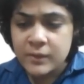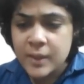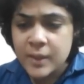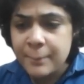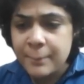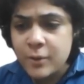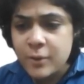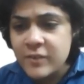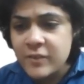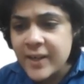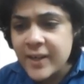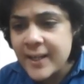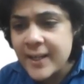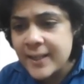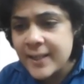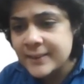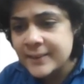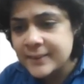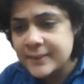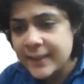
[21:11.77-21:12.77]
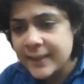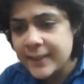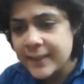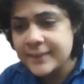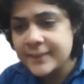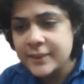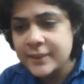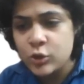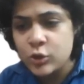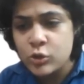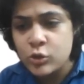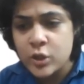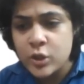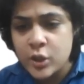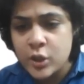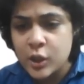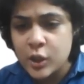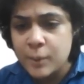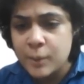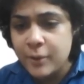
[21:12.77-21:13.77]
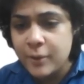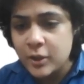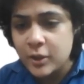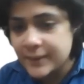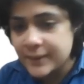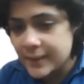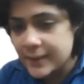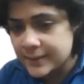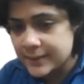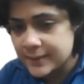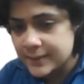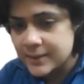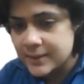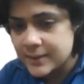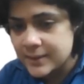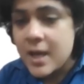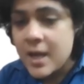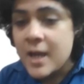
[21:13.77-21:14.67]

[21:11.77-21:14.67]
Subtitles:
They provide insights into critical processes,